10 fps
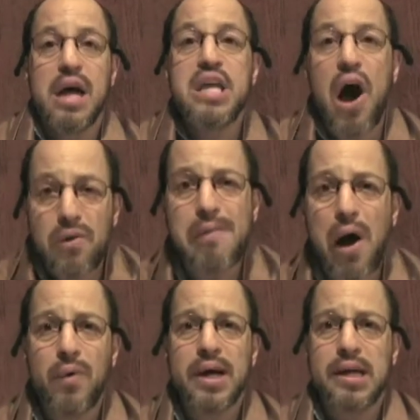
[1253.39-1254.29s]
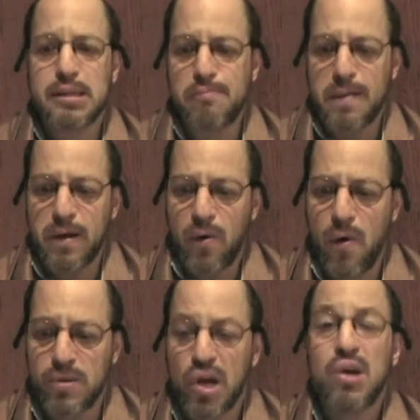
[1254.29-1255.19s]
Yomo, his mother
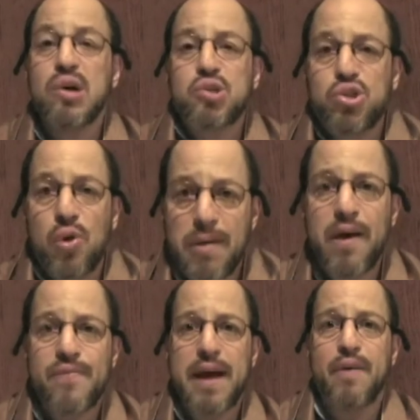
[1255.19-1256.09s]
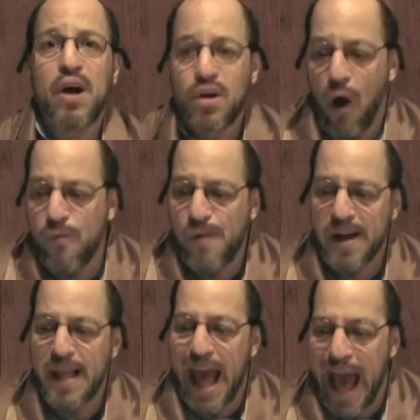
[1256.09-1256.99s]
called, do me a favor, go
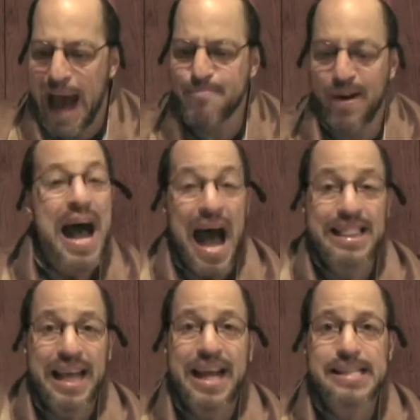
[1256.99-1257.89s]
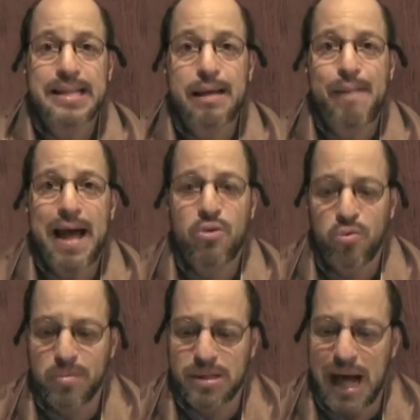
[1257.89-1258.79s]
find the hammer. I think it's in the
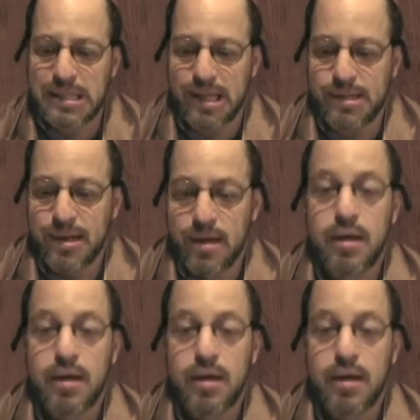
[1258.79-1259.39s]
bathroom closet.